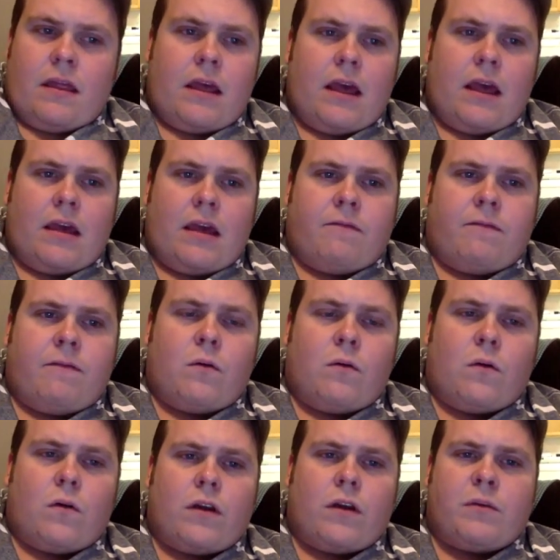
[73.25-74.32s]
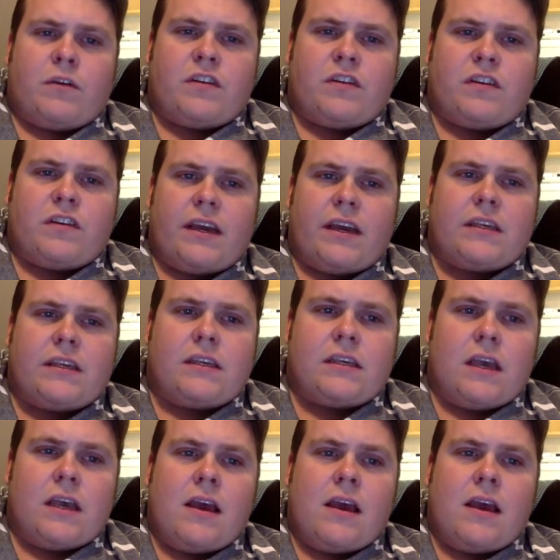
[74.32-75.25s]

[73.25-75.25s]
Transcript: then for number 6,